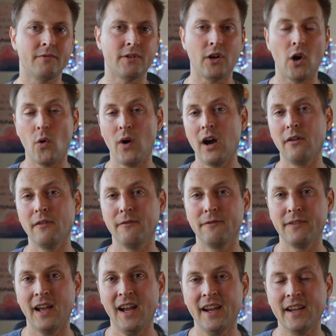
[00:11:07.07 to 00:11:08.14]
go out and
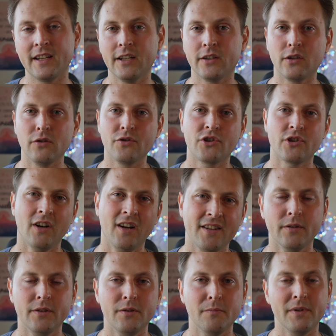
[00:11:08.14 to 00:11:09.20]
fly and get those
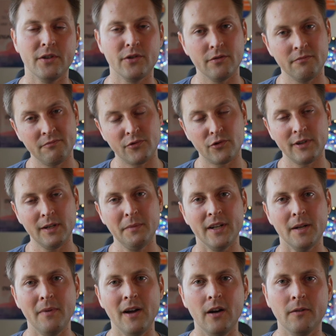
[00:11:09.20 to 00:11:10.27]
shots you've been dreaming
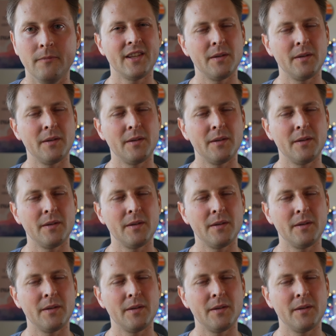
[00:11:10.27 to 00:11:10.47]
about.